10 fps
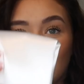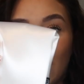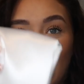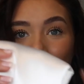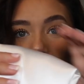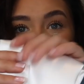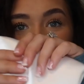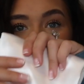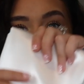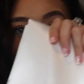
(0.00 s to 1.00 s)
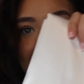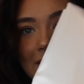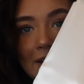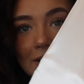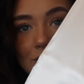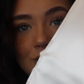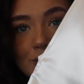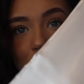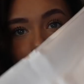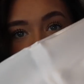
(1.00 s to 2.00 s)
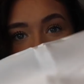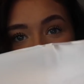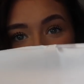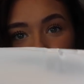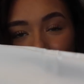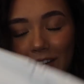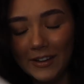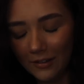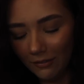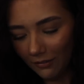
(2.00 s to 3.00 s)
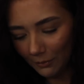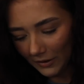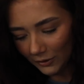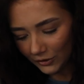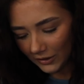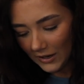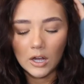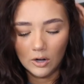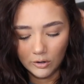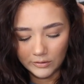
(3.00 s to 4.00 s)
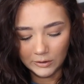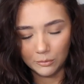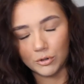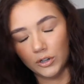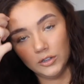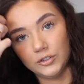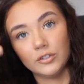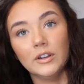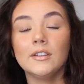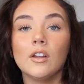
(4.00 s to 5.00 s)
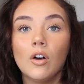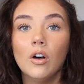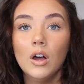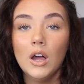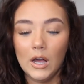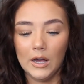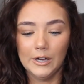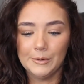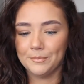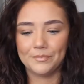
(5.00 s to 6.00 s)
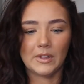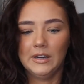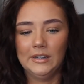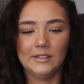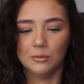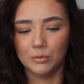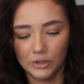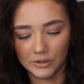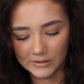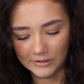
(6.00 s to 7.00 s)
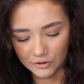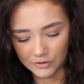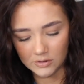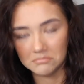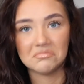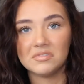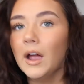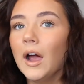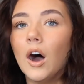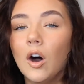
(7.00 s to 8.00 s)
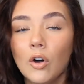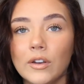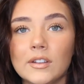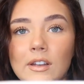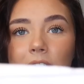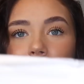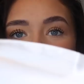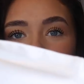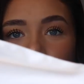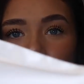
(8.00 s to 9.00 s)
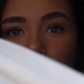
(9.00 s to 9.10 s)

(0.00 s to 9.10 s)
Look how insane and just soft and shiny. Oh my god, a lot of silk products crease a lot. Lily Silk products, they are honestly insane.